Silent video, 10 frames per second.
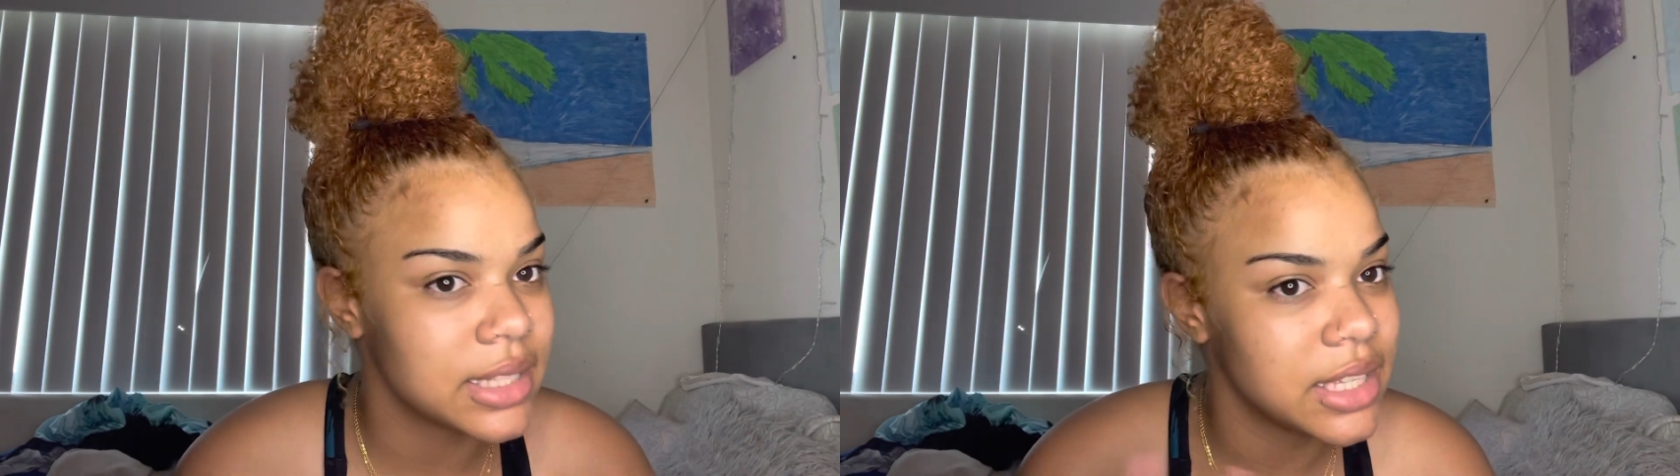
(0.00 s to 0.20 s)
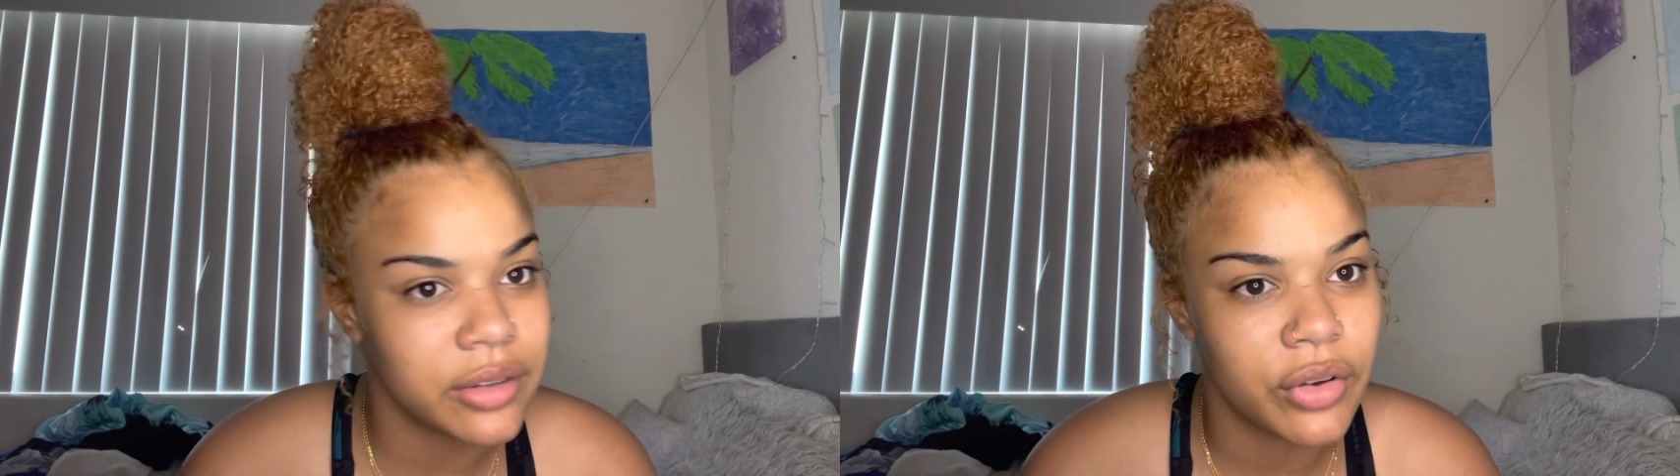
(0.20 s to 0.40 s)

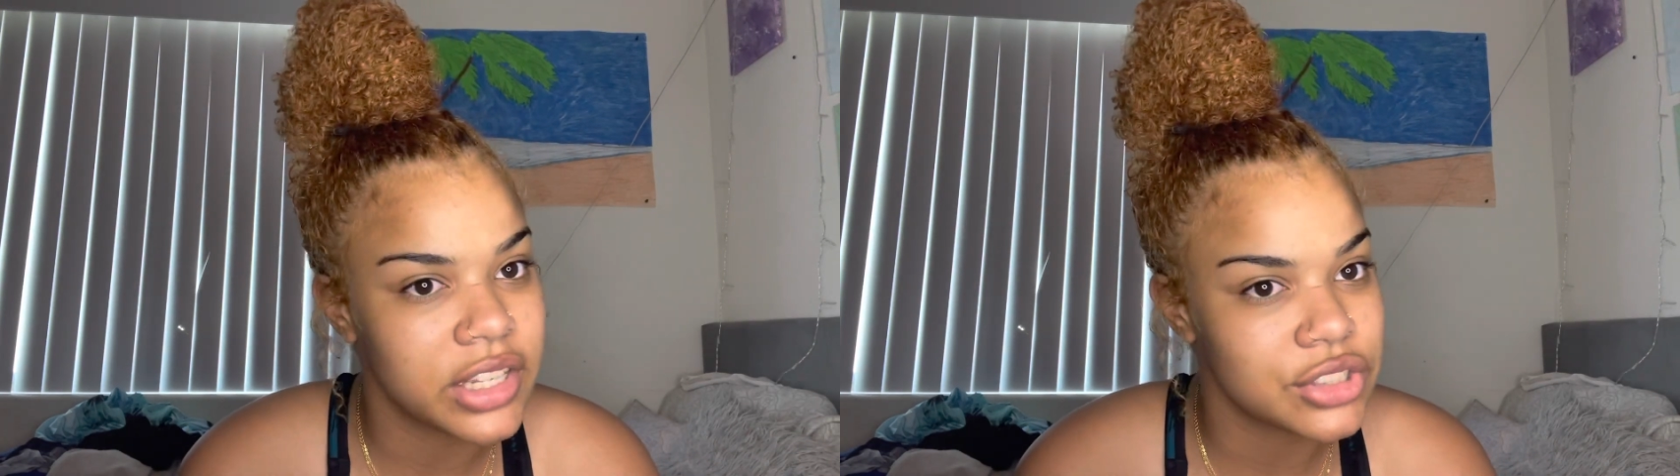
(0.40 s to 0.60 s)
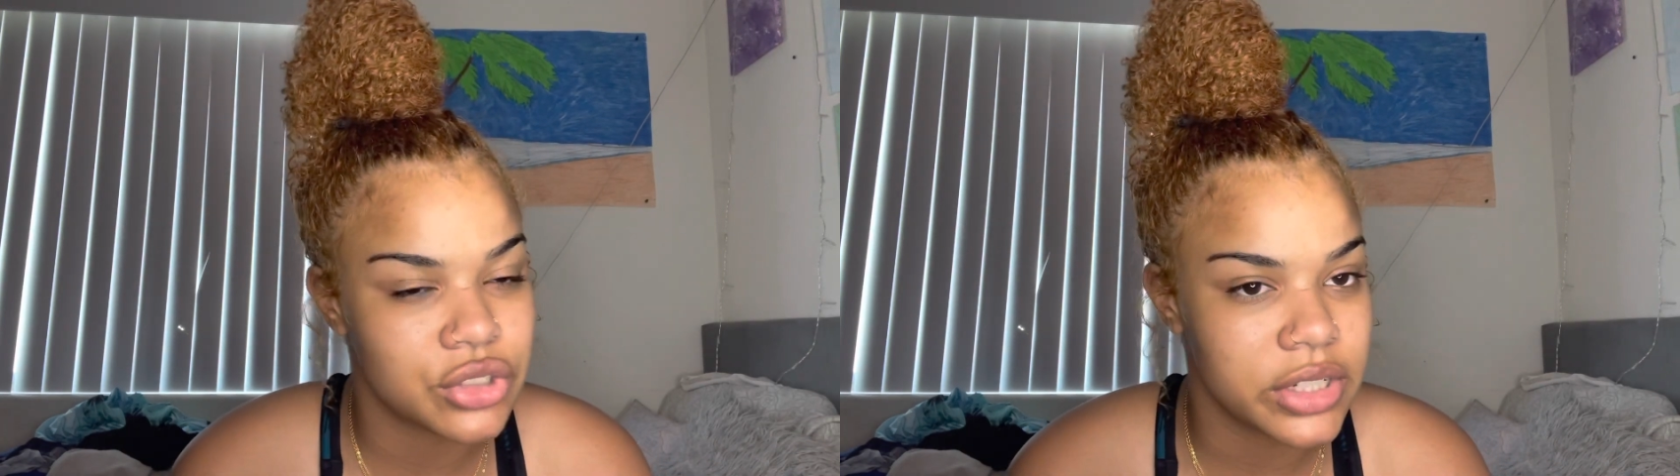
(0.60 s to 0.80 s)
in the
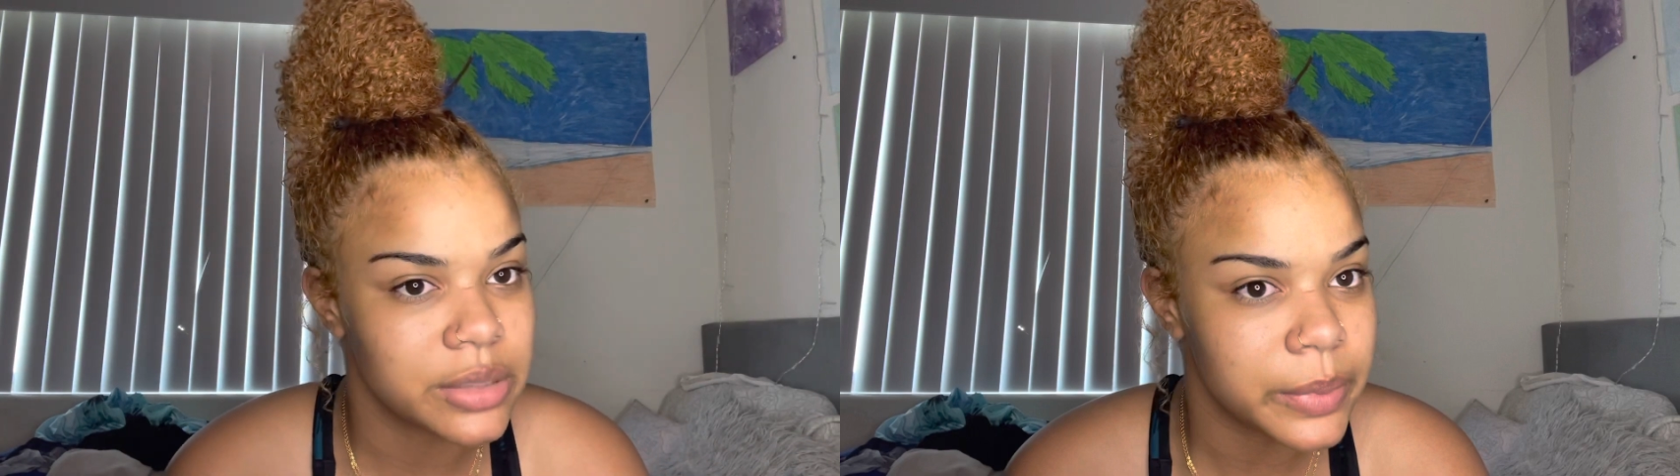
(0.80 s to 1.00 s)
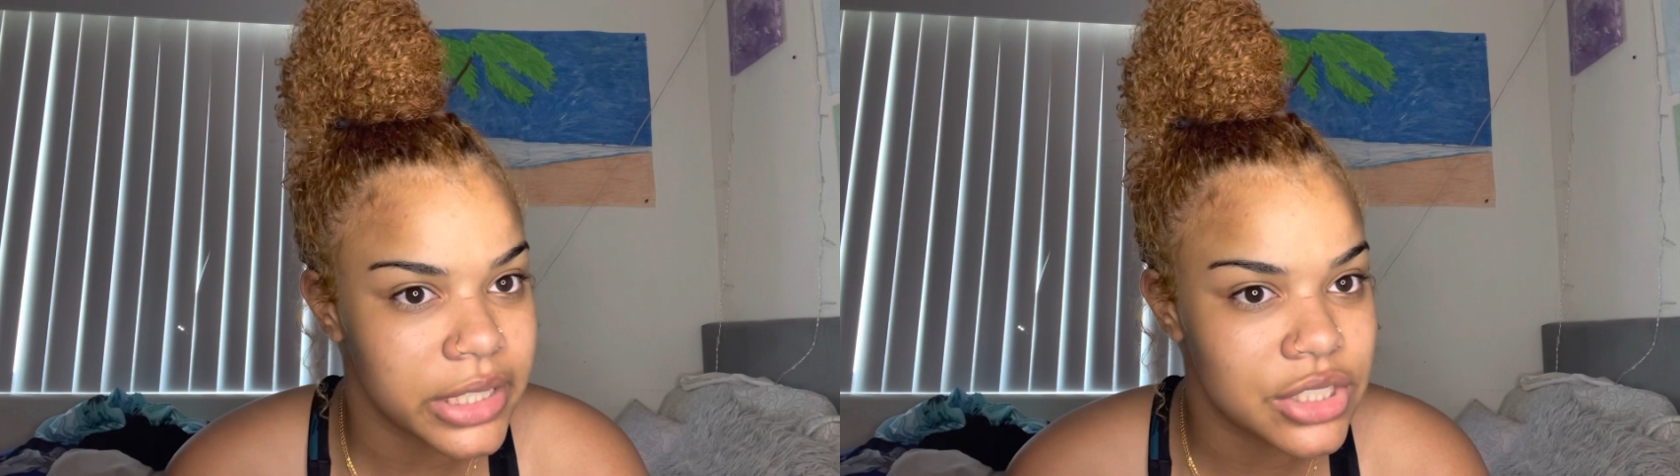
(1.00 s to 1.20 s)
fucking streets,
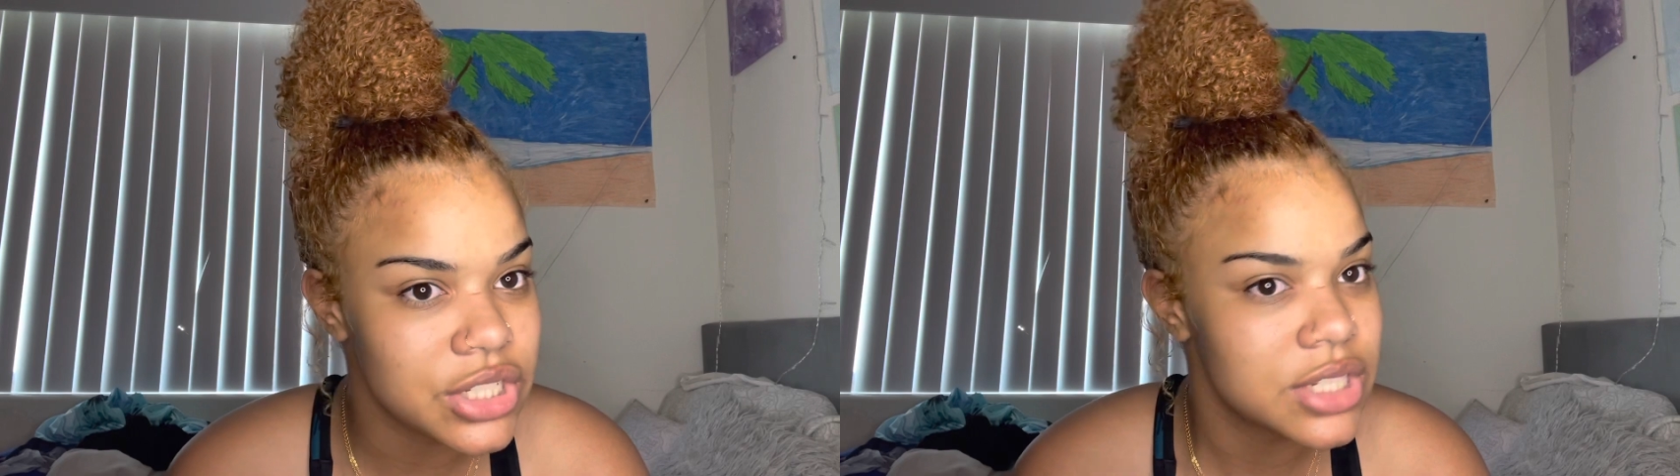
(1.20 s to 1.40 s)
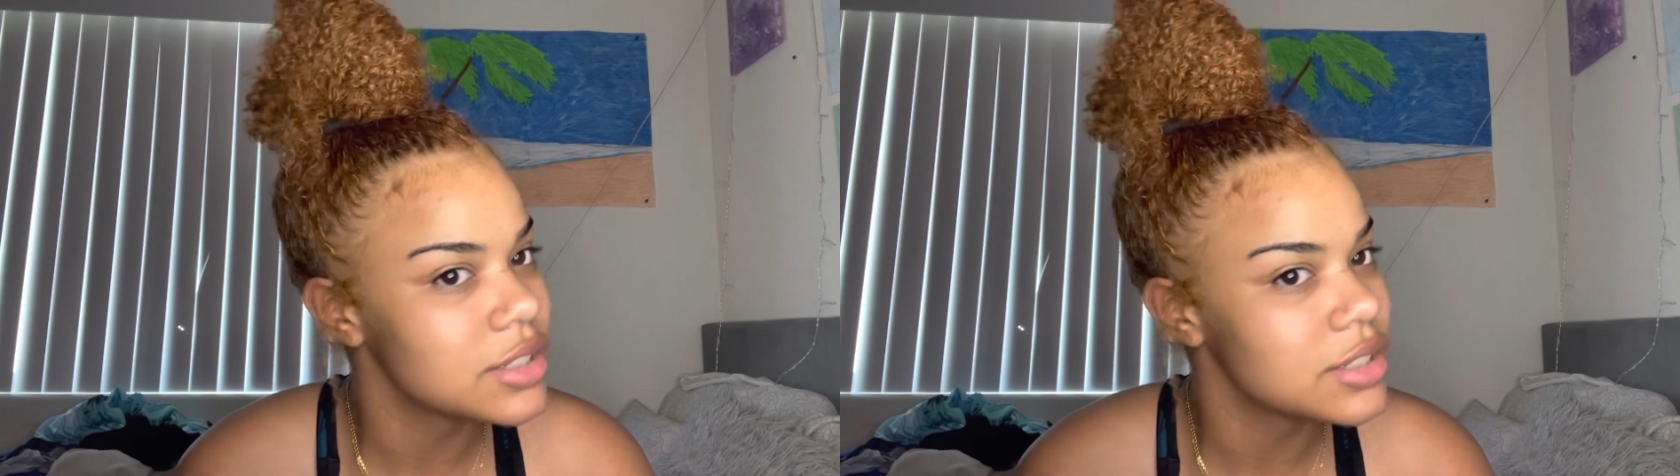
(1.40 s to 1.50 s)
bitch.